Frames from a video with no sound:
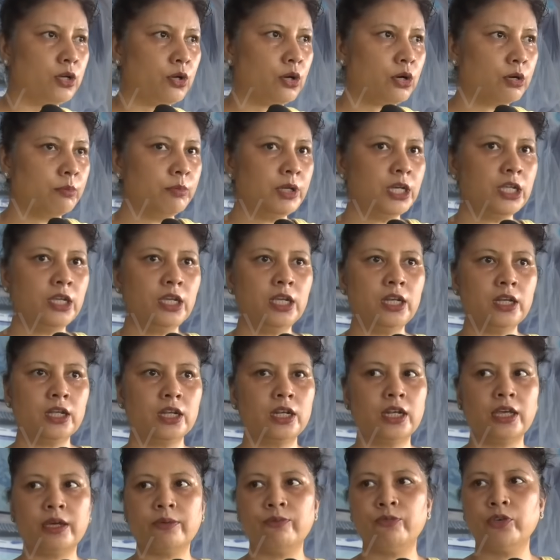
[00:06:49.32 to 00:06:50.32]
Normally in
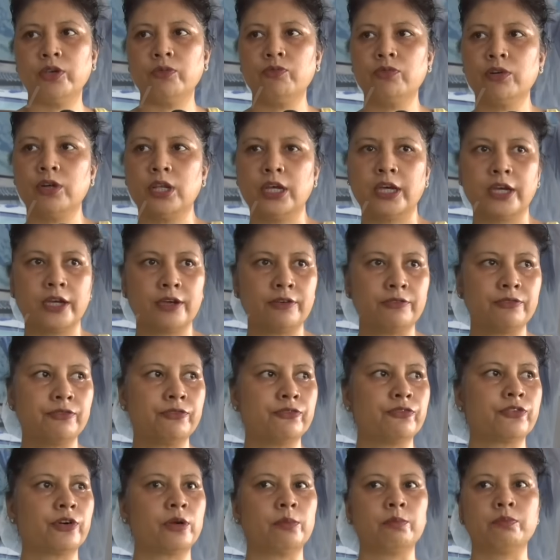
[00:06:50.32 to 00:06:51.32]
a lab, we would have
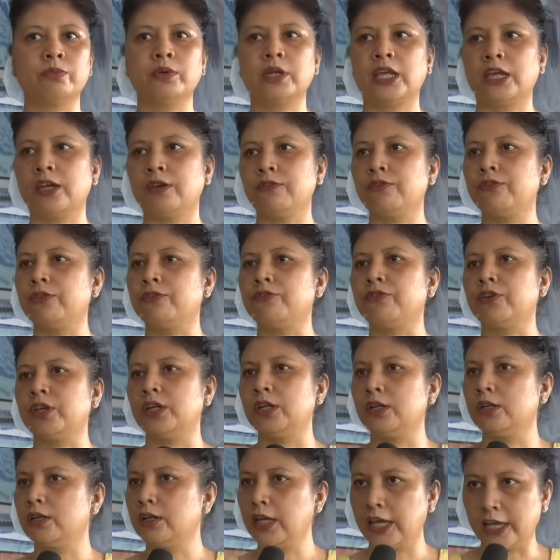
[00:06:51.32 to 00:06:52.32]
from
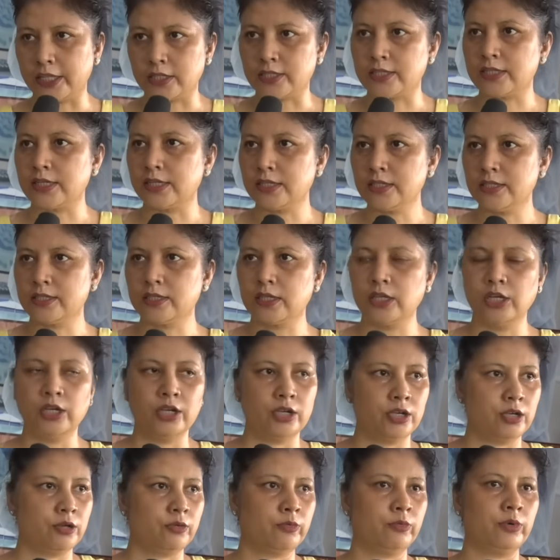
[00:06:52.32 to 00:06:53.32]
10-15 headsets
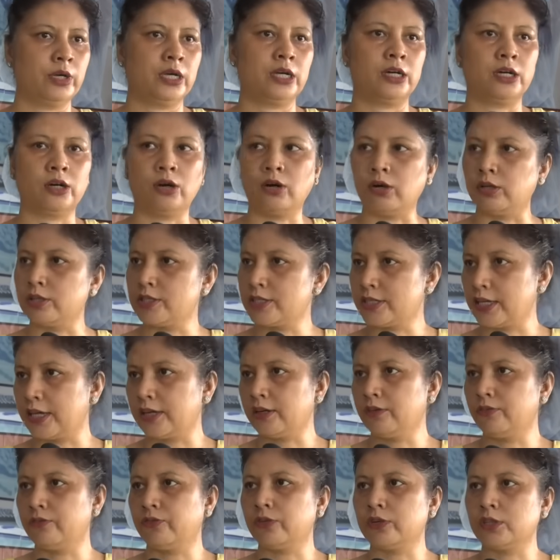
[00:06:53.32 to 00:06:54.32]
all
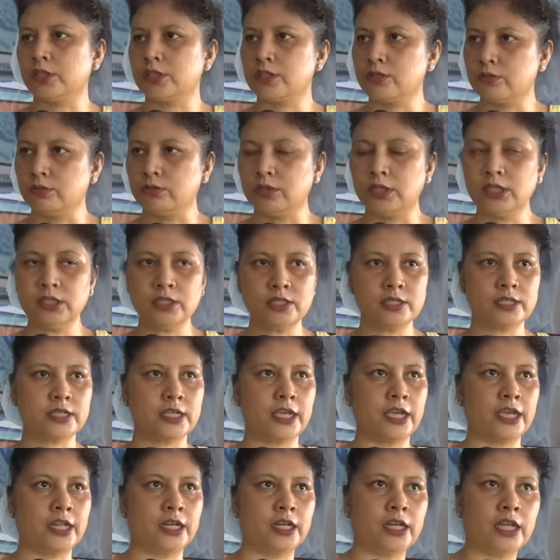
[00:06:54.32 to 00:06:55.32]
set for the students,
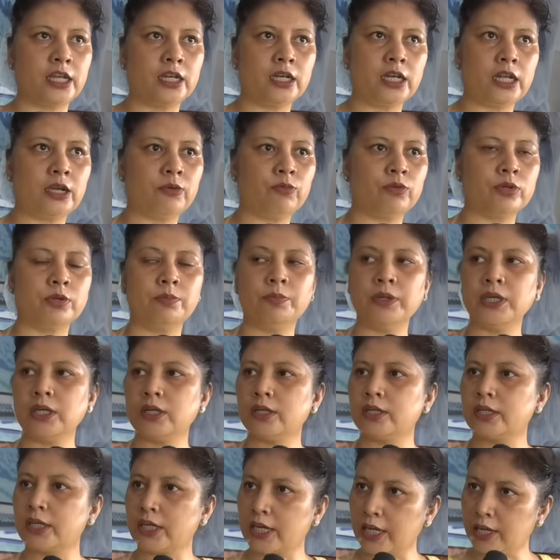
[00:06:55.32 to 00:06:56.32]
and then there would be
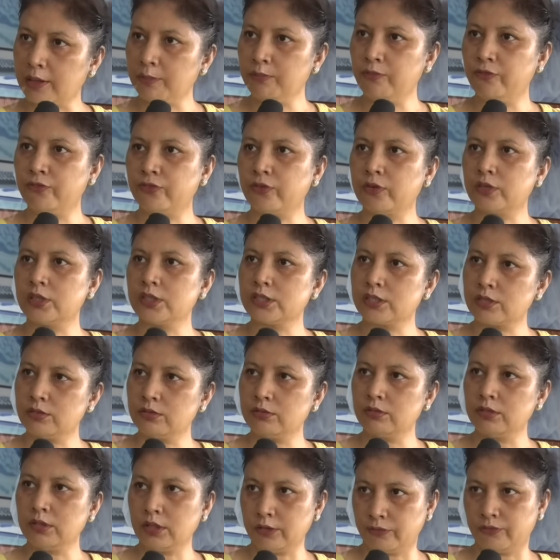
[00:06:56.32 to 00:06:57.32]
a tab
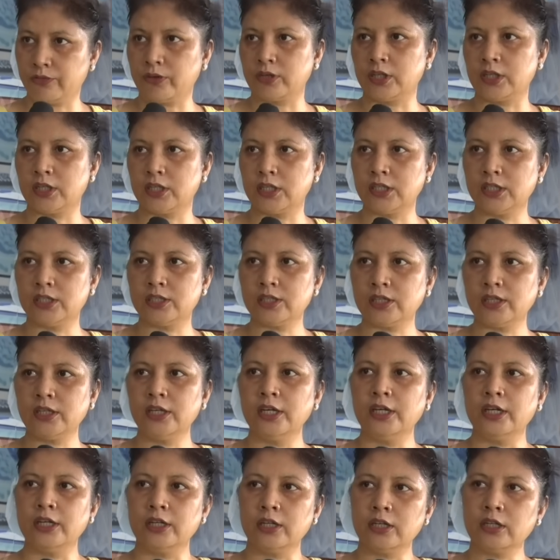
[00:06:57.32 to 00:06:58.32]
for the teacher.
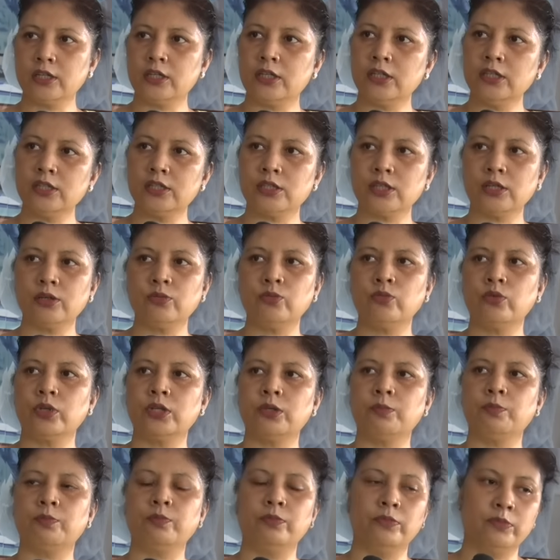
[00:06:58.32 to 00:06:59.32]
The teacher
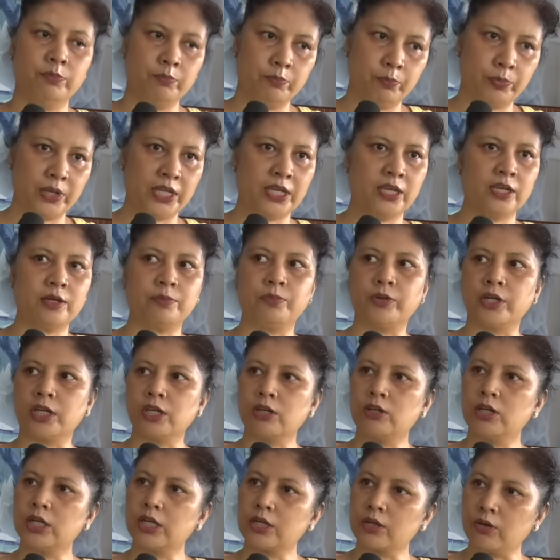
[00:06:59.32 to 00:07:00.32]
would play a
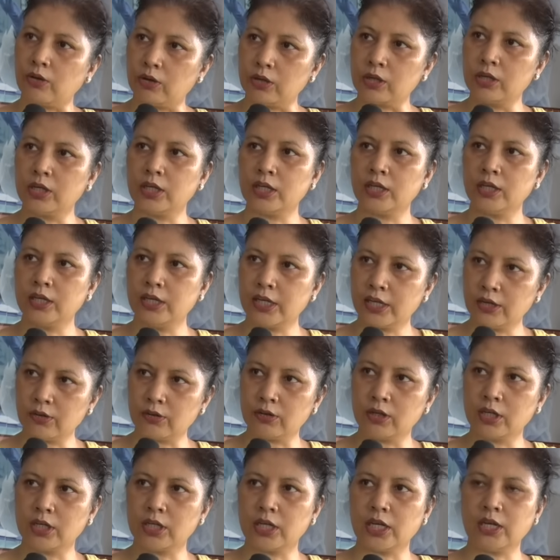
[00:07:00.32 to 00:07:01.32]
particular content there
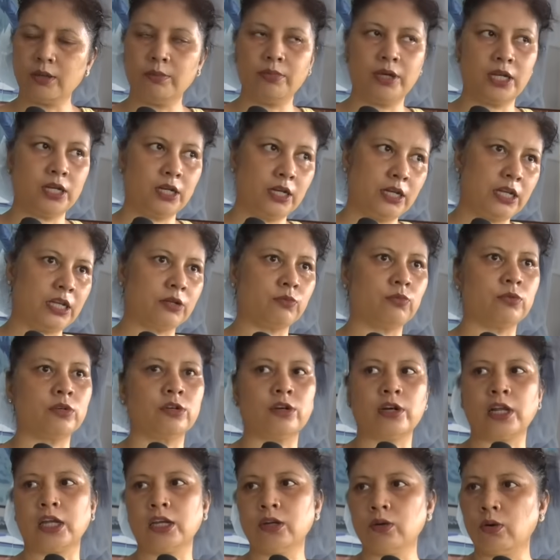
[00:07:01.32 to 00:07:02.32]
on the tab, and that
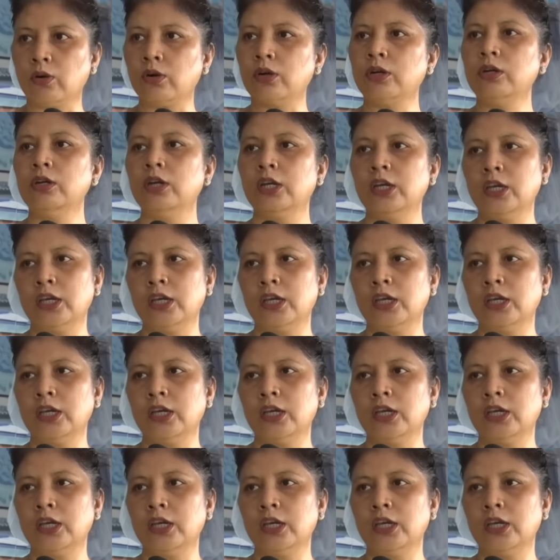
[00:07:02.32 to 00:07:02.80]
would run on